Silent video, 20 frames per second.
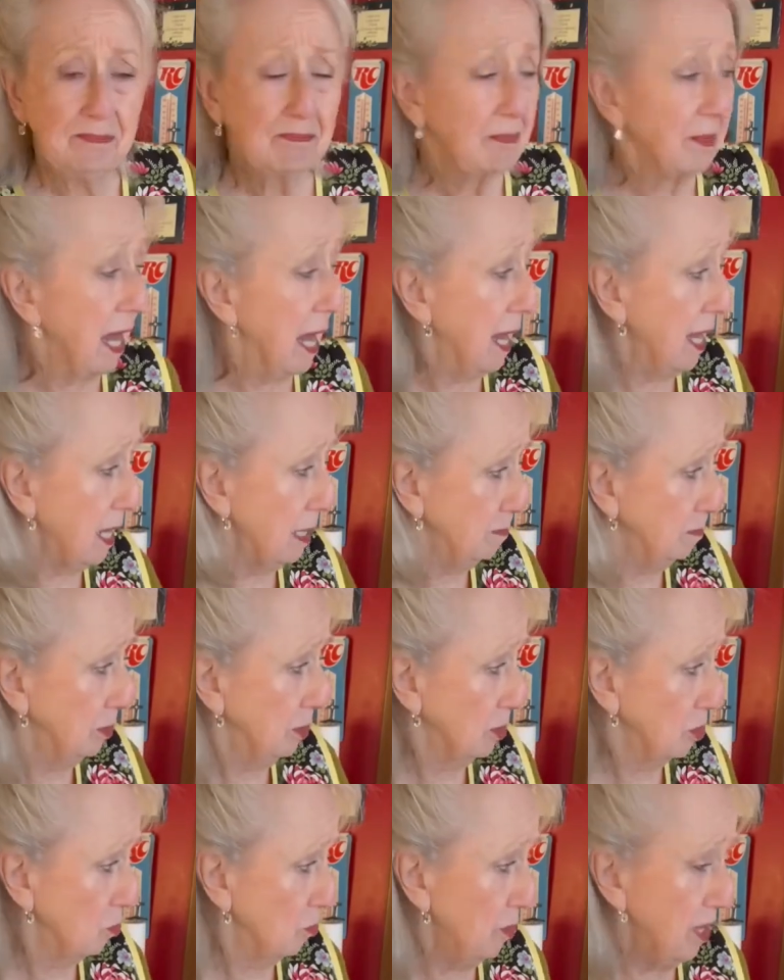I had put
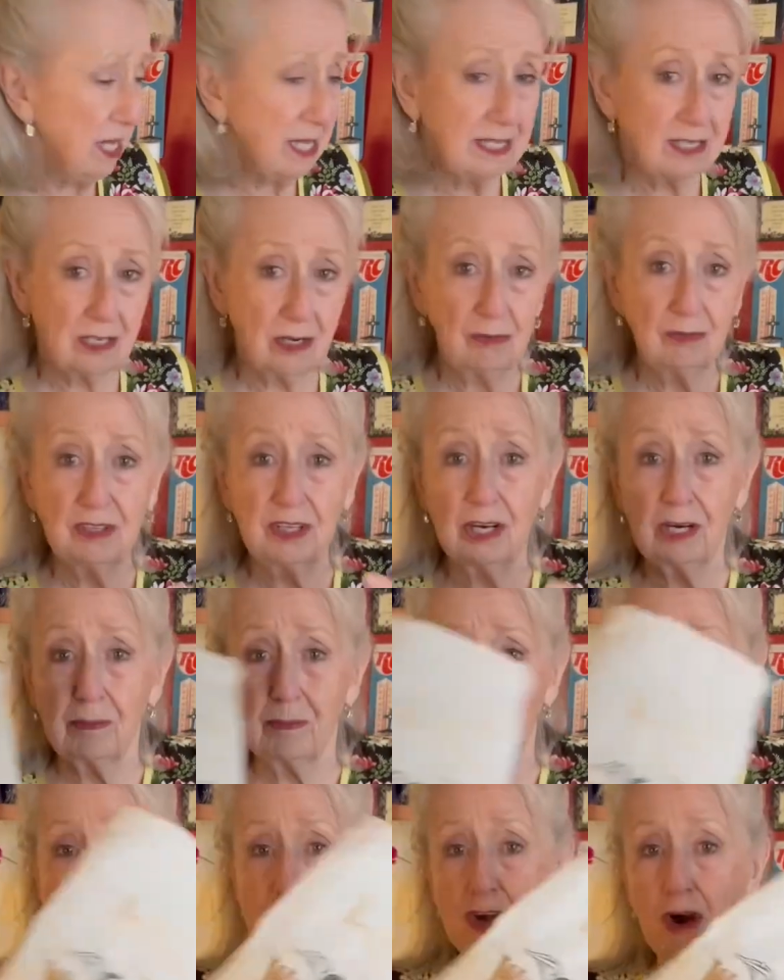the rest over there in
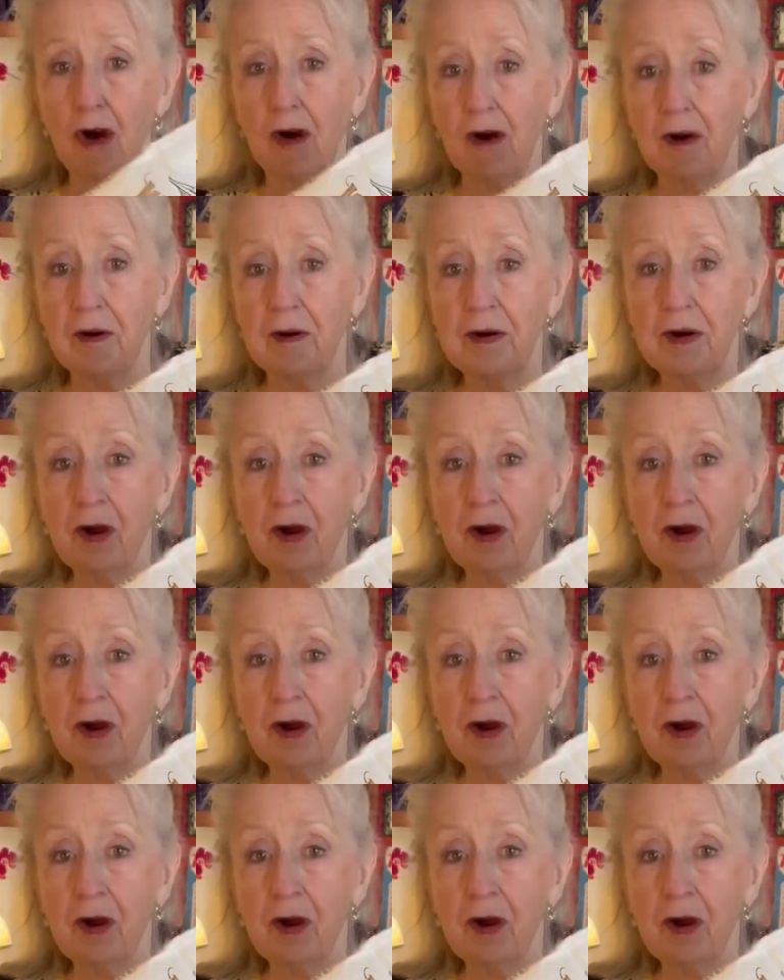my jar.